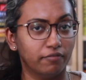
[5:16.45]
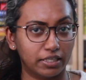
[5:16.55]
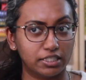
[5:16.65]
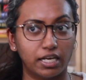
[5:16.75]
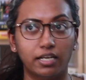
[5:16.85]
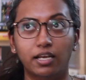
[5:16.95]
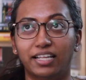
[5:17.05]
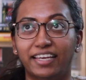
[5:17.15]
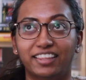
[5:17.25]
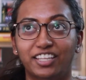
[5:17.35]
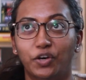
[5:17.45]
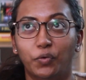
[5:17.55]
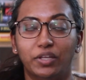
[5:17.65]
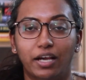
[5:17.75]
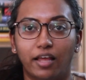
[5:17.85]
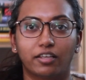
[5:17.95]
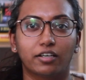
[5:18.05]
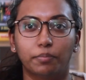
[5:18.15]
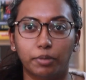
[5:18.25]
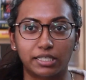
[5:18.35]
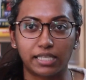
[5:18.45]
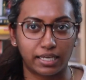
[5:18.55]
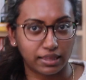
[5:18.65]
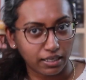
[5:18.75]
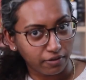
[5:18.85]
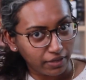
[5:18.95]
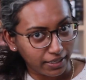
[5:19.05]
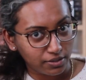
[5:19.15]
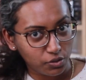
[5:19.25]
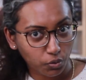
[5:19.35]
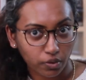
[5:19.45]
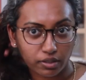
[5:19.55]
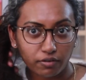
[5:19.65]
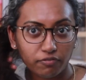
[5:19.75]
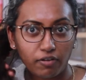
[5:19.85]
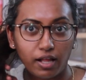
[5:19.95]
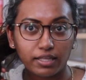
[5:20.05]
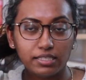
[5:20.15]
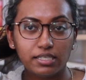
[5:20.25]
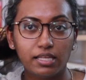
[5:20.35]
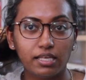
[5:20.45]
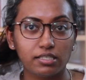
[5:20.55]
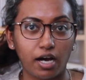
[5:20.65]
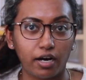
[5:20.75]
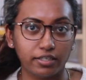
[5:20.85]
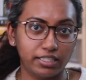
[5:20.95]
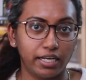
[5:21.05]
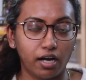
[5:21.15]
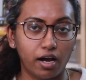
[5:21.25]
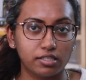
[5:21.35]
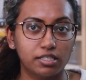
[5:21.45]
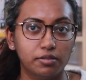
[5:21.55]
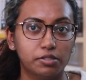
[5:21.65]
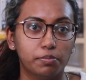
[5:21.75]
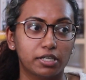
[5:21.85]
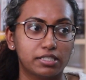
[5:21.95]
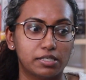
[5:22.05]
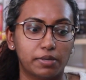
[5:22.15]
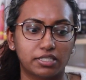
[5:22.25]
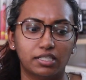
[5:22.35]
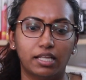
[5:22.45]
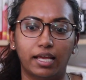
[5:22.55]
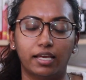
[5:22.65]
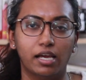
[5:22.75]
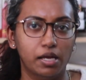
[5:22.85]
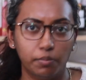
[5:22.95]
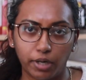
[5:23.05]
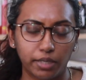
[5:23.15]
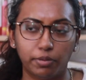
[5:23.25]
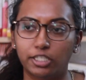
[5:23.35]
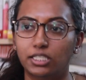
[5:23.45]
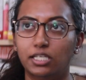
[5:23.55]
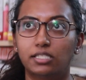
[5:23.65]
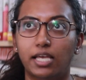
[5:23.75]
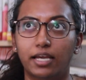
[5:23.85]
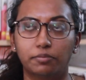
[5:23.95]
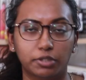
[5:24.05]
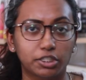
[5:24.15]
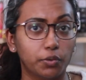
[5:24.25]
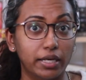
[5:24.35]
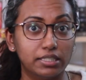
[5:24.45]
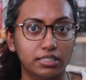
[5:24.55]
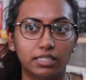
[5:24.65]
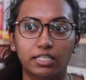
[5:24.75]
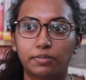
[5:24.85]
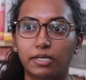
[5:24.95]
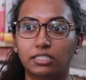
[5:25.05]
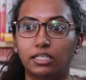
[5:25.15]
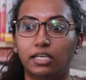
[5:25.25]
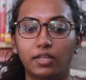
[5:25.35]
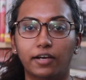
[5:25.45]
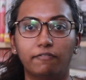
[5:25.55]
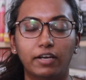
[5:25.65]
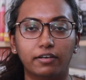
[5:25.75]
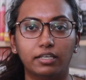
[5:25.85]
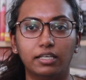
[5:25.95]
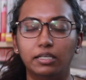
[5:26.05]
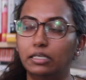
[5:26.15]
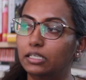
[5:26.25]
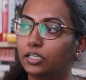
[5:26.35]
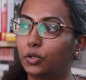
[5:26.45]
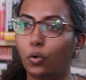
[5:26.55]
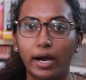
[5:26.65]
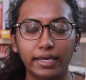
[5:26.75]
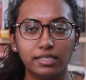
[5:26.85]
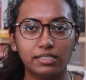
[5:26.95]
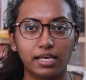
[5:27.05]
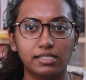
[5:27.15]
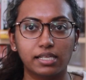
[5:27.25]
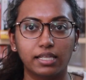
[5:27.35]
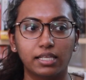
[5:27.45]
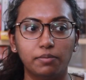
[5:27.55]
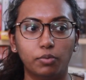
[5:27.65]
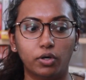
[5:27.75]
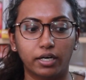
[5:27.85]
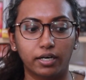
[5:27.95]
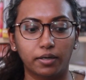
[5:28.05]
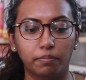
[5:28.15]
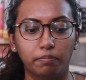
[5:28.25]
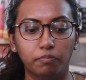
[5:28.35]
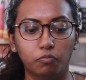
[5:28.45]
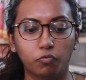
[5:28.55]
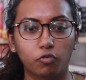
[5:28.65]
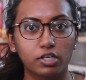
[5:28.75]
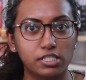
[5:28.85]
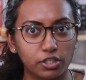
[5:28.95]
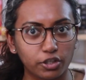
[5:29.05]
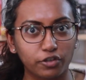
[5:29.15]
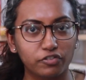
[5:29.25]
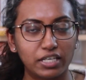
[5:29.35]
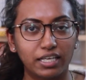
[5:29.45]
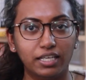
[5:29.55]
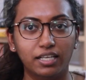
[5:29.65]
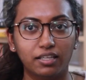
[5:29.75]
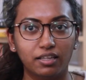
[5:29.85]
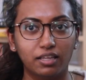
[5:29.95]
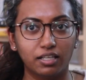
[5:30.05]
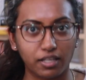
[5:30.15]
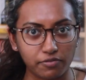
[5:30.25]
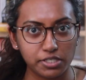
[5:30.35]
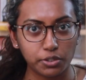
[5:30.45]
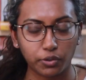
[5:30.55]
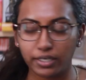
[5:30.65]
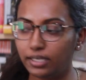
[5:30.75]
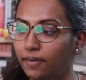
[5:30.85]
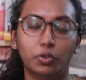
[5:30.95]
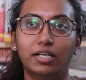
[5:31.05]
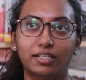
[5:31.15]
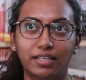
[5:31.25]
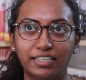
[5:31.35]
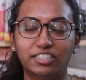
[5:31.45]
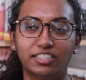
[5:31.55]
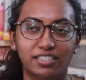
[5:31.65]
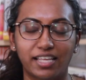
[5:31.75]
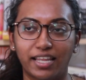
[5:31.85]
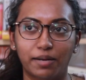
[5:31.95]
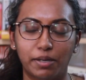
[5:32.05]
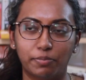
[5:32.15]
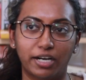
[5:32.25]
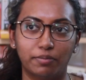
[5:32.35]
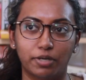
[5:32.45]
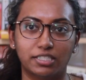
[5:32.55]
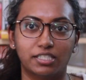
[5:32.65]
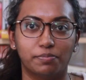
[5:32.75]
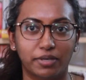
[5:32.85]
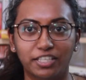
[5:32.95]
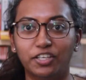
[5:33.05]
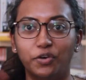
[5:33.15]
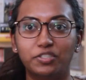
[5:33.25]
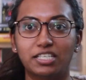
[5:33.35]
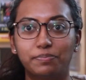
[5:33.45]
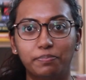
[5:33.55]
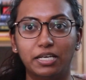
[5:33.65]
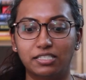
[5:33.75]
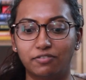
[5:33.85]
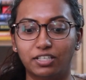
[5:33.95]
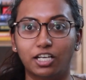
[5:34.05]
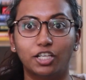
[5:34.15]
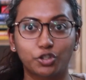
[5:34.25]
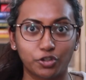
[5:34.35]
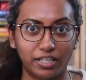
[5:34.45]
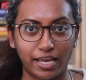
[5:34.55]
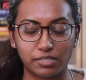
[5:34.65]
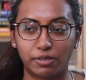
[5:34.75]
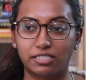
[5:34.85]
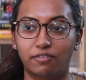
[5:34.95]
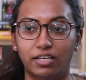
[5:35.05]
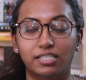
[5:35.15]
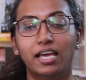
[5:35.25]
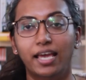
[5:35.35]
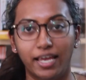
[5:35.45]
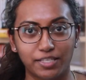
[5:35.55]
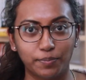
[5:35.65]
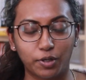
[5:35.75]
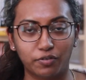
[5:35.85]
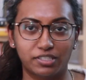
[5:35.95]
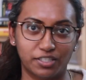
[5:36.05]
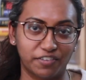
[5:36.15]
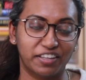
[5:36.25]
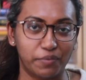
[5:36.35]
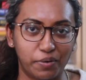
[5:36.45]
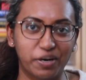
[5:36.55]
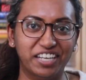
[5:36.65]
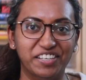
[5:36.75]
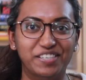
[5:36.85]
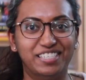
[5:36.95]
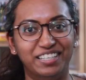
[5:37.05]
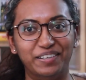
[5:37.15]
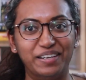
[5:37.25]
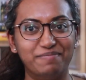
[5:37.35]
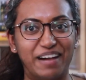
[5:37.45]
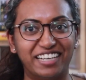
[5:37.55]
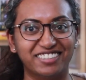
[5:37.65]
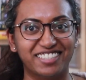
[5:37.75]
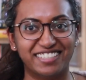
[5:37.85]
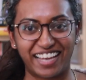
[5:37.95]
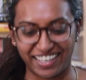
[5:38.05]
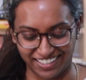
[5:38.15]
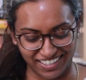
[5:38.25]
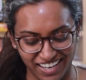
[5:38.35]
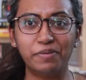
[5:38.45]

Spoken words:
fiction. Like the only other books I could think of that sort of fall into this are Jane Austen's books, especially like Pride and Prejudice and Persuasion, especially. They're very quiet and slightly more reserved in the love story. Well, I shouldn't say that about Pride and Prejudice, but you know, just because of the cultural aspects of it's more reserved than what we're used to in modern society.